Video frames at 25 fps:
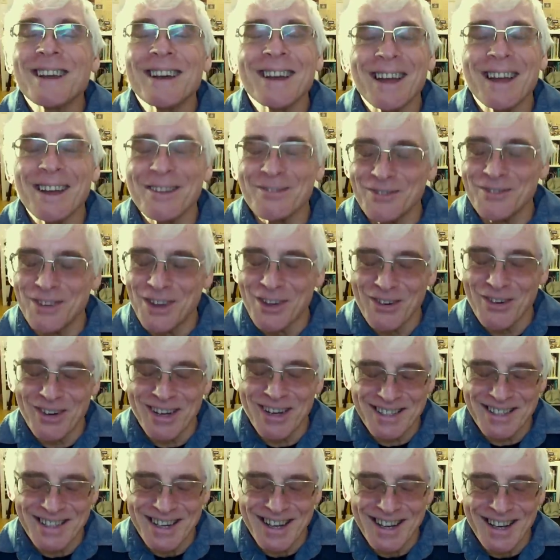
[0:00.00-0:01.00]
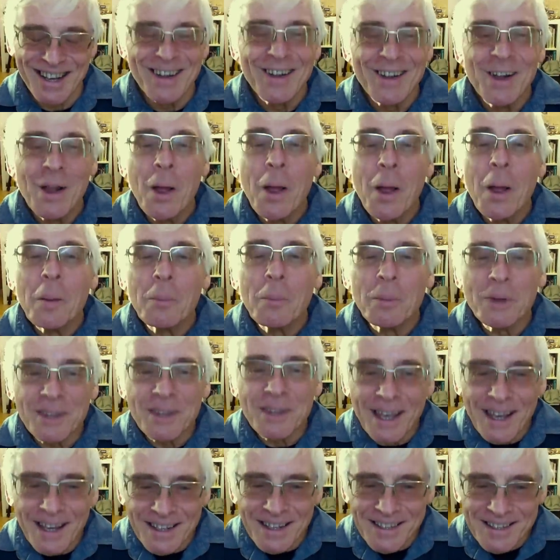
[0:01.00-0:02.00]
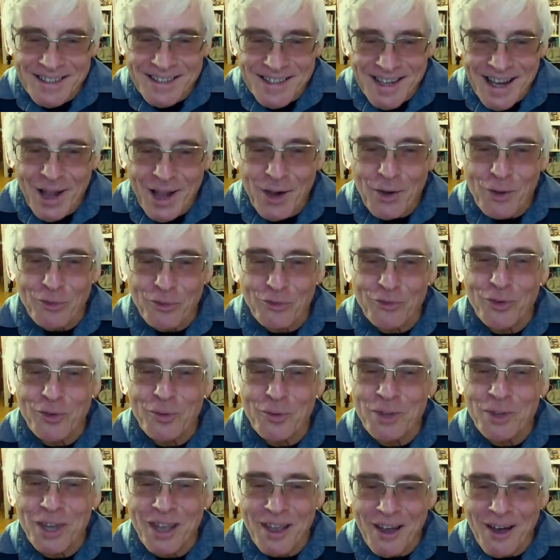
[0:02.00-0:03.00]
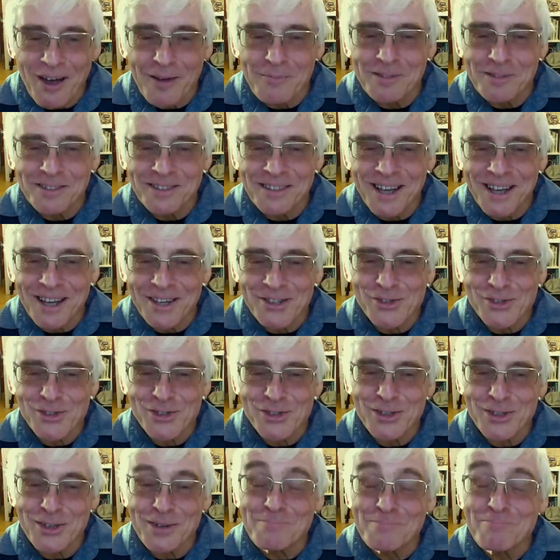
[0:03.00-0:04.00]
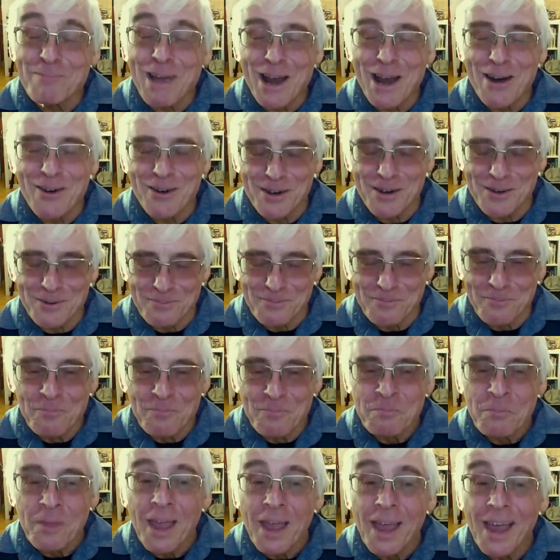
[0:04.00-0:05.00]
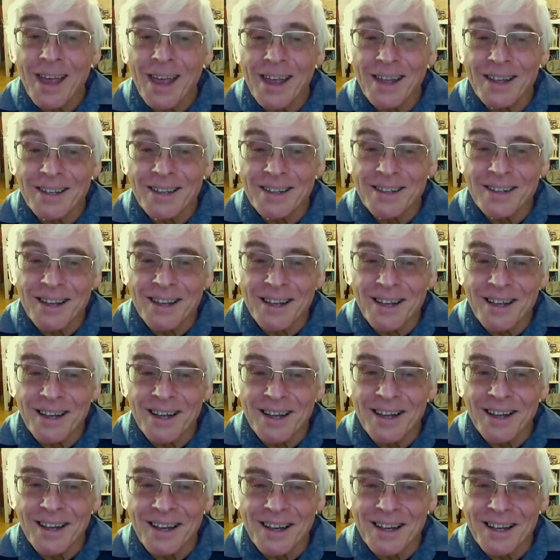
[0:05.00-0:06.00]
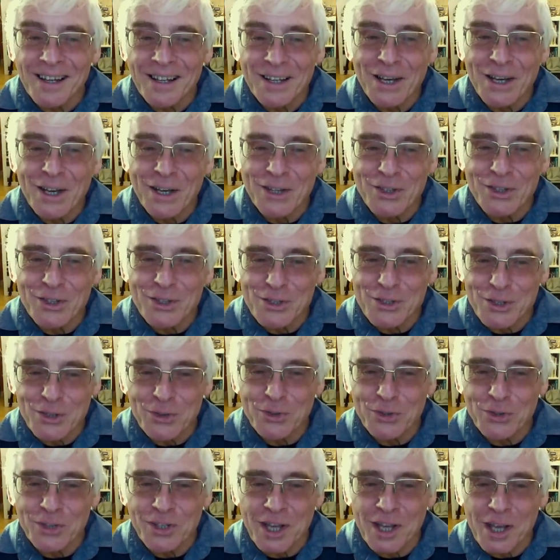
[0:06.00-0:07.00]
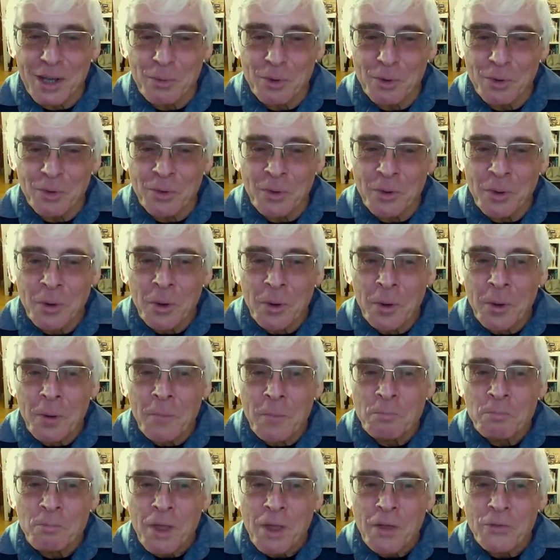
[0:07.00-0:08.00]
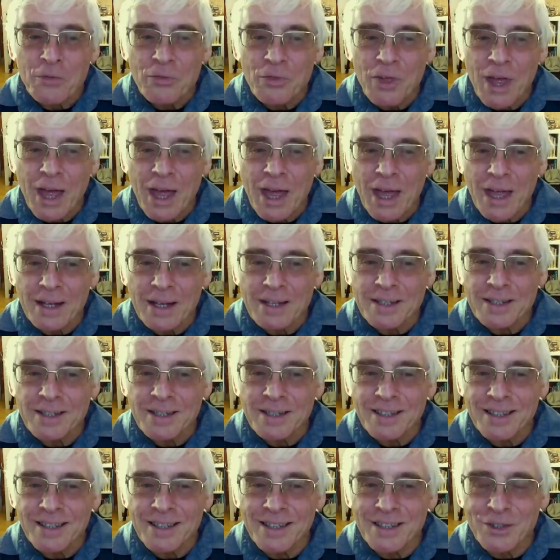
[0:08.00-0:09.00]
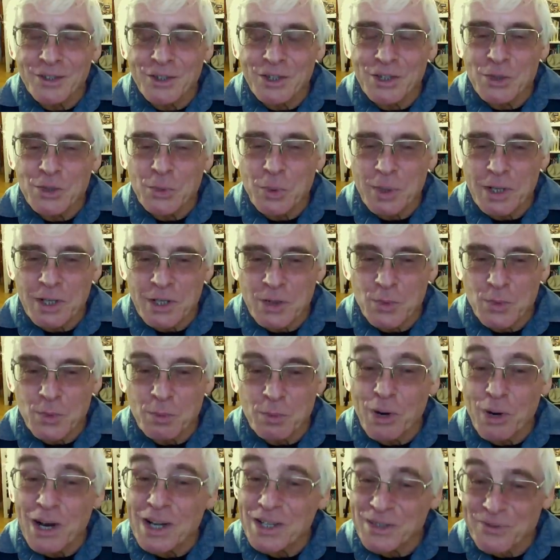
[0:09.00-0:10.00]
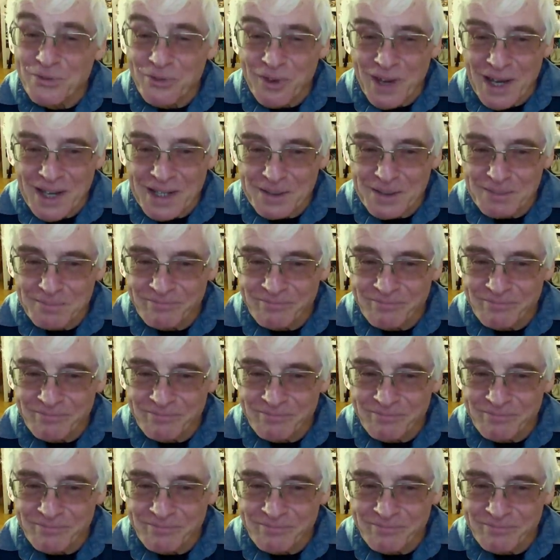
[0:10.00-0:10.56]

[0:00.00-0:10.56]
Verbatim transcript: I have no idea, but they can tell from the carbon, nitrogen, and barium in uh, in the tooth enamel that uh, the twins were breastfed.